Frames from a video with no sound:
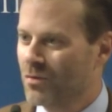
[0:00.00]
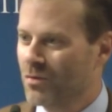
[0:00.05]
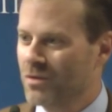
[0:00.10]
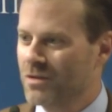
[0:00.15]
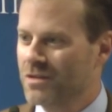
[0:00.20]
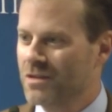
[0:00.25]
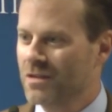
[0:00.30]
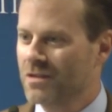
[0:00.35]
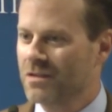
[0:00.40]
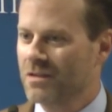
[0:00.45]

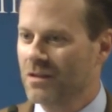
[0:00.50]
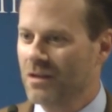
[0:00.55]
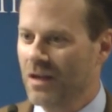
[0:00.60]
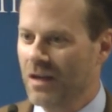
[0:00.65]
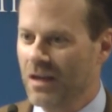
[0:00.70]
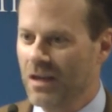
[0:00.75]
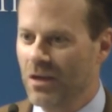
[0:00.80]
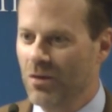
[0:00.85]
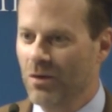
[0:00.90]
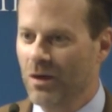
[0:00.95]
was just
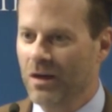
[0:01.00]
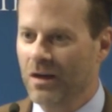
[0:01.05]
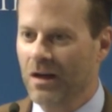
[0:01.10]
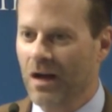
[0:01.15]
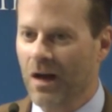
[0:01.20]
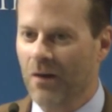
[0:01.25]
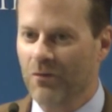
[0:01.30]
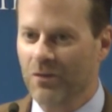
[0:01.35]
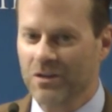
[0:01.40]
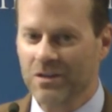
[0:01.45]
at a UN
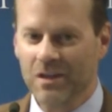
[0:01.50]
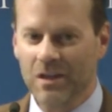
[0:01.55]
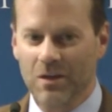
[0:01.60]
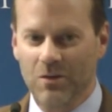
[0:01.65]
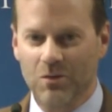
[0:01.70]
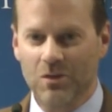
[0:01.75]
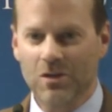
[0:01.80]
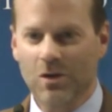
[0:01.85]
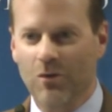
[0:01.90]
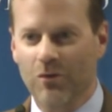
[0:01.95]
conference and
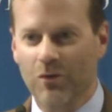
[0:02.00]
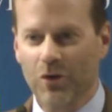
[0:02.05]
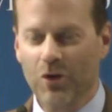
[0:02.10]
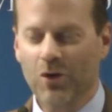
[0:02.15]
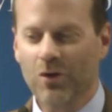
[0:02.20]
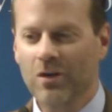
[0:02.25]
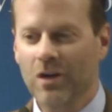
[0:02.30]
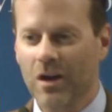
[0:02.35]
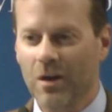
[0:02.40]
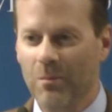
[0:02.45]
he was
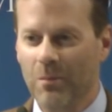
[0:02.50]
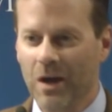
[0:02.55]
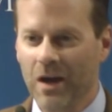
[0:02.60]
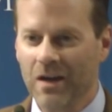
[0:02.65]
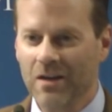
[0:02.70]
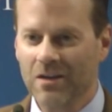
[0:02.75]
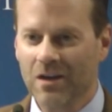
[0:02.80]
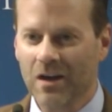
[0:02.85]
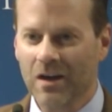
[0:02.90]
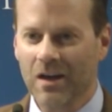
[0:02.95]
overheard on a
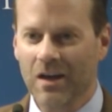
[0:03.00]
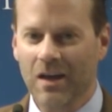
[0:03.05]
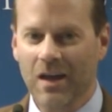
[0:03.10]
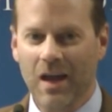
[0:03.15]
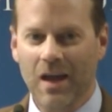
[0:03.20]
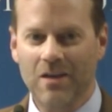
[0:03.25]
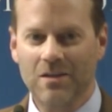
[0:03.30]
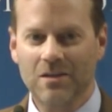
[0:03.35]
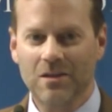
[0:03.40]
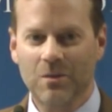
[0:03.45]
mic talking
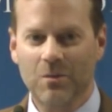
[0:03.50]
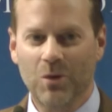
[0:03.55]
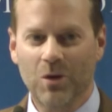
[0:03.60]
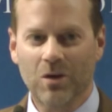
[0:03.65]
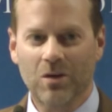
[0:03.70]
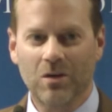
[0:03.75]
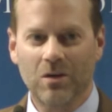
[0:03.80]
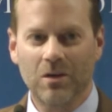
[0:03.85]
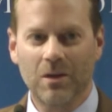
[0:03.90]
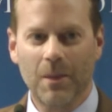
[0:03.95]
to Angela
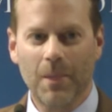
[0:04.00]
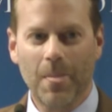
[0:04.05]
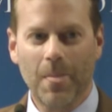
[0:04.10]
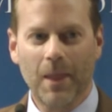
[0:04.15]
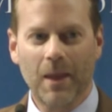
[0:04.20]
Merkel,